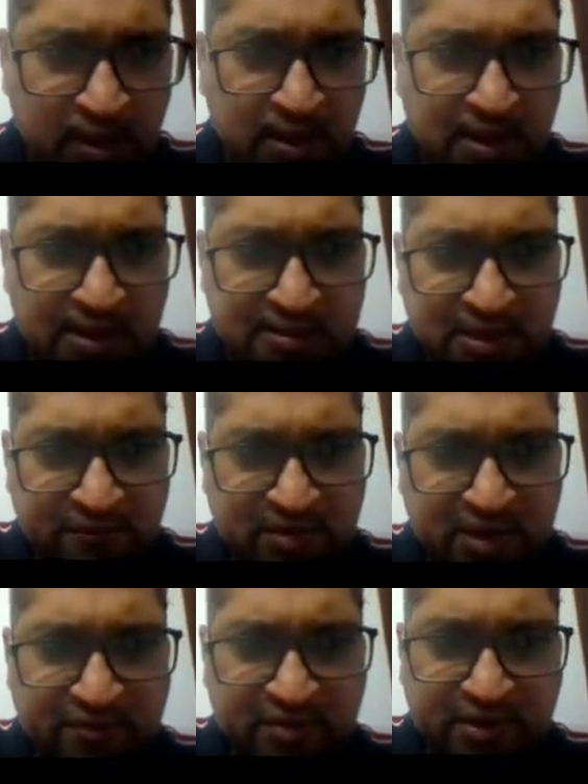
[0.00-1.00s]
And then we
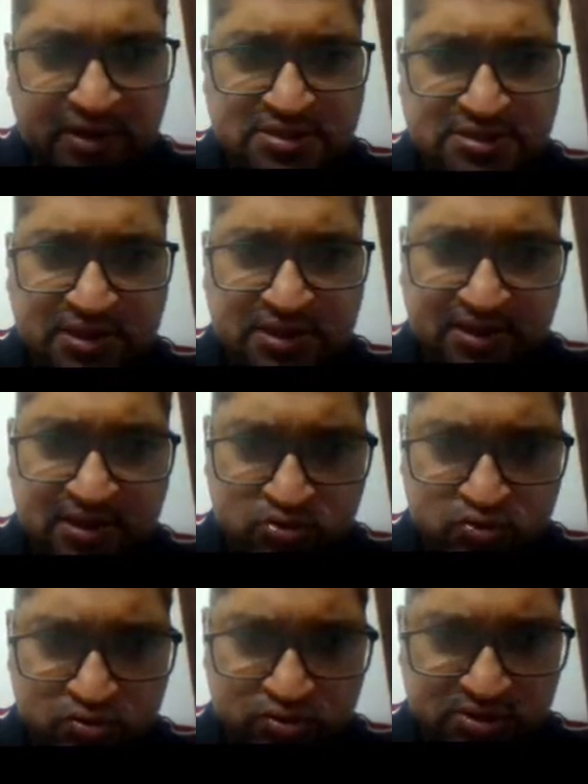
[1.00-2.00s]
have a traditional data
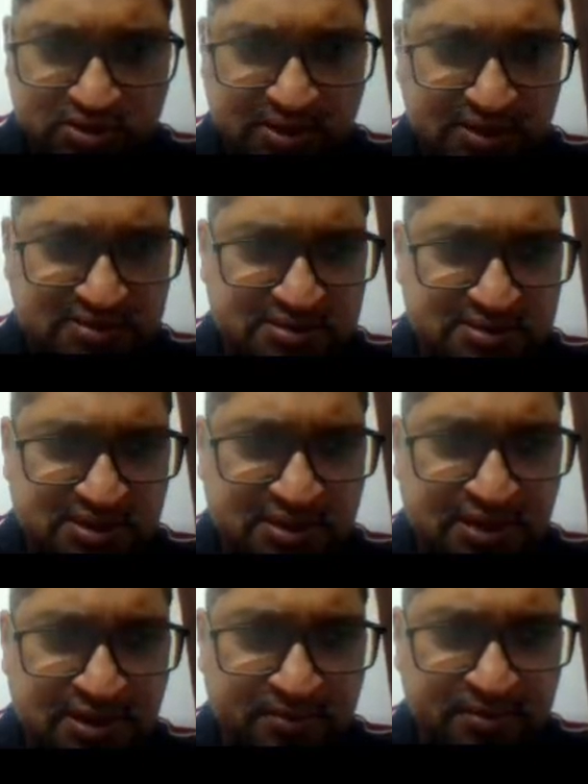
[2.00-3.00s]
sources, an existing
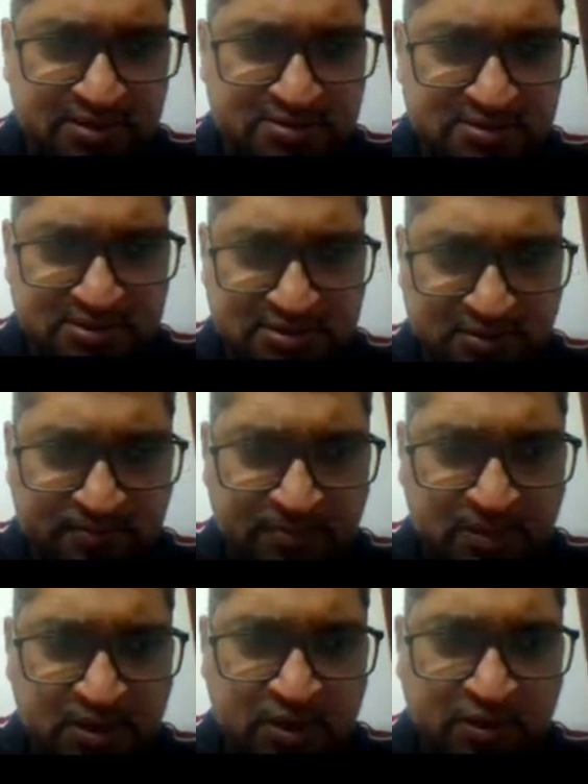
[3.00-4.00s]
database system
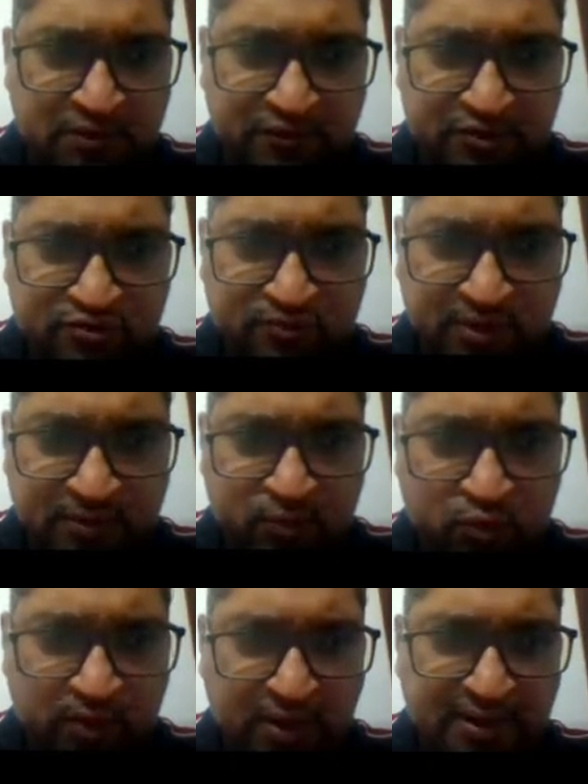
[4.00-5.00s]
which may
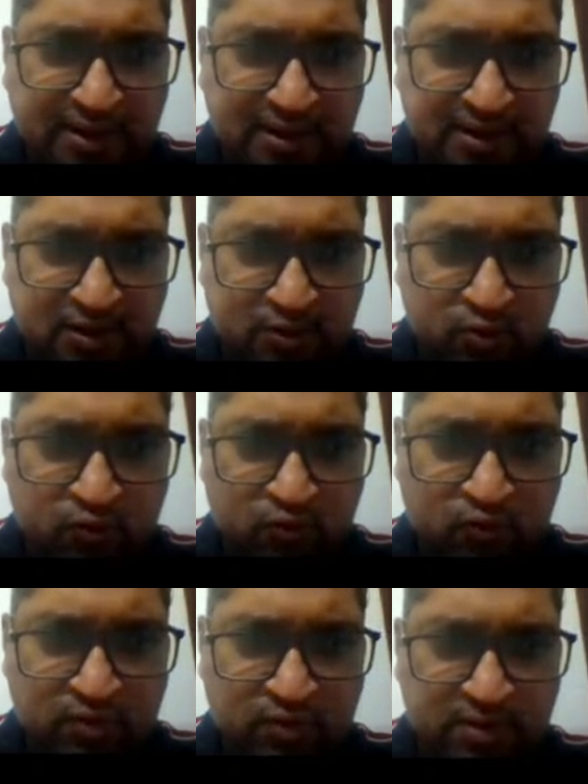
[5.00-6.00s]
provide data to
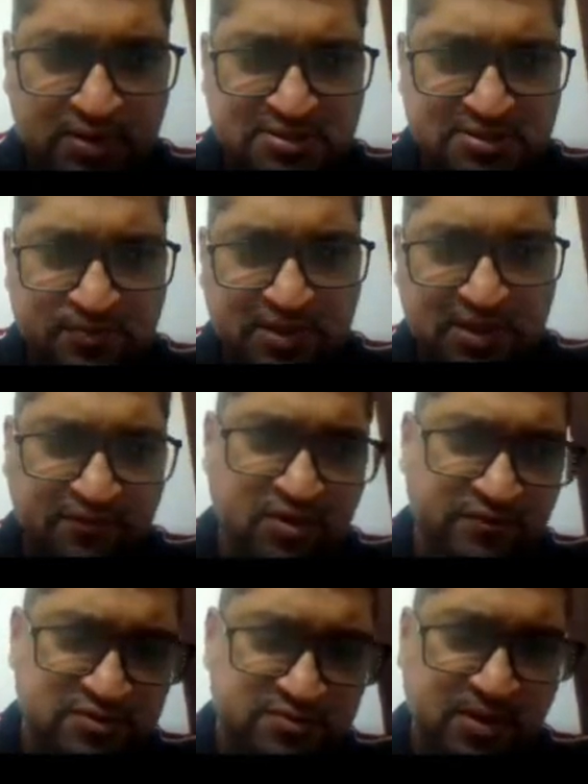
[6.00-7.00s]
influence the behavior of
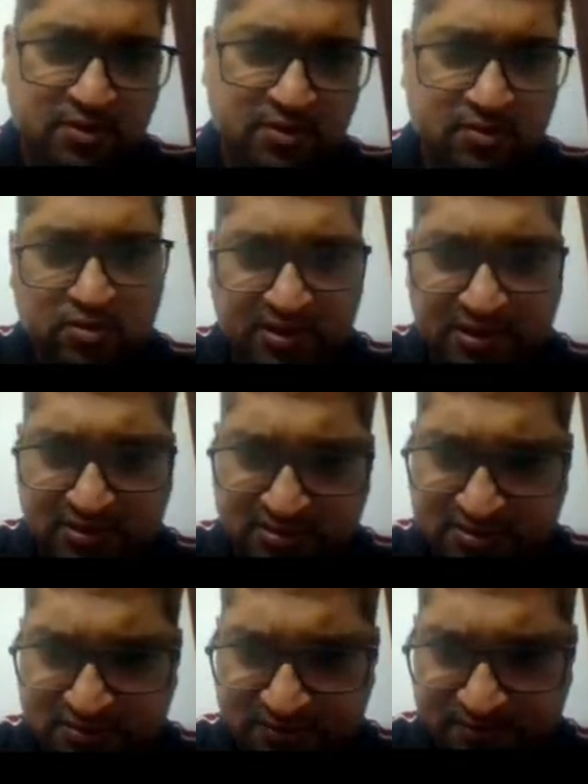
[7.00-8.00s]
smart contracts.
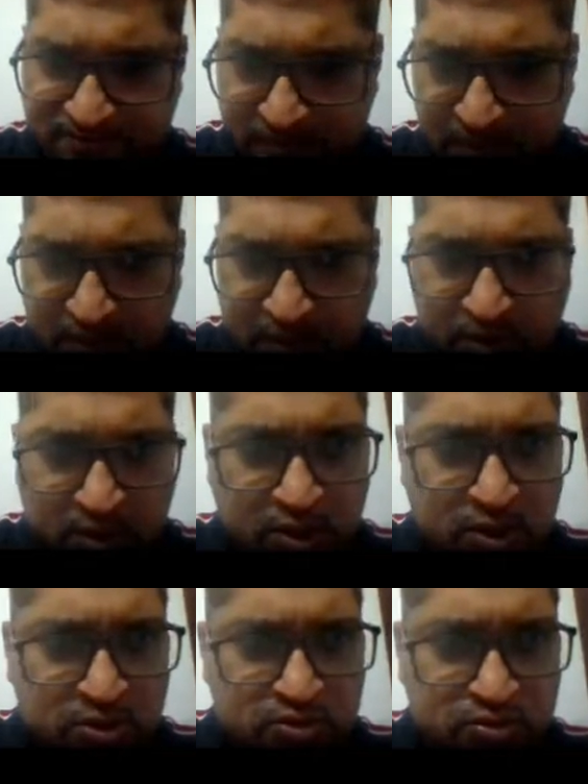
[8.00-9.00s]

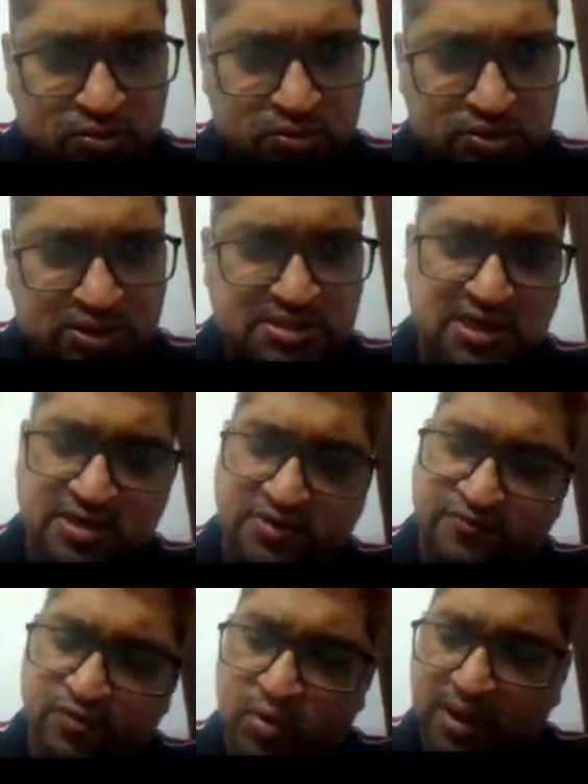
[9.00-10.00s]
So these are the
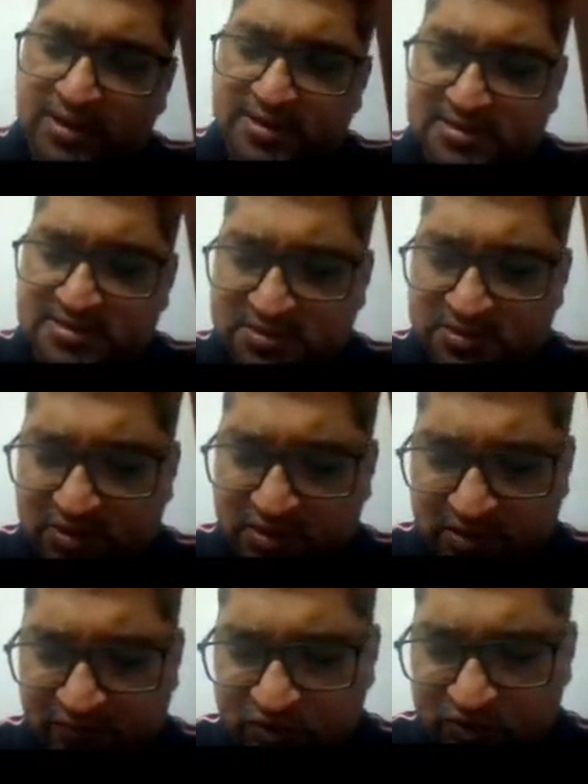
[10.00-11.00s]
few actors
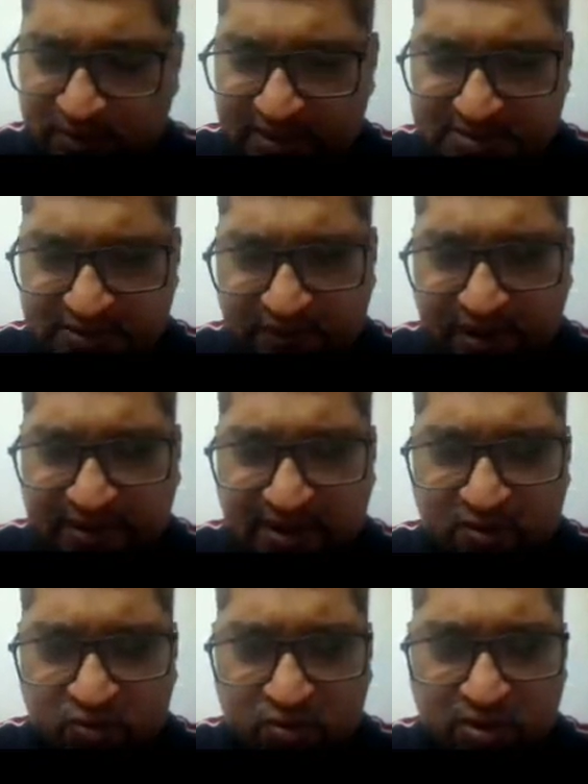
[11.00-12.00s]
which plays a vital
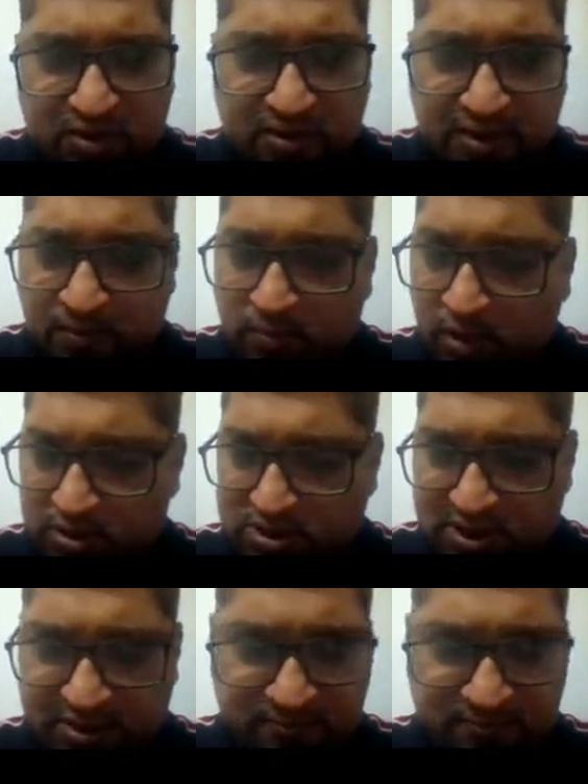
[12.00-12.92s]
role in blockchain.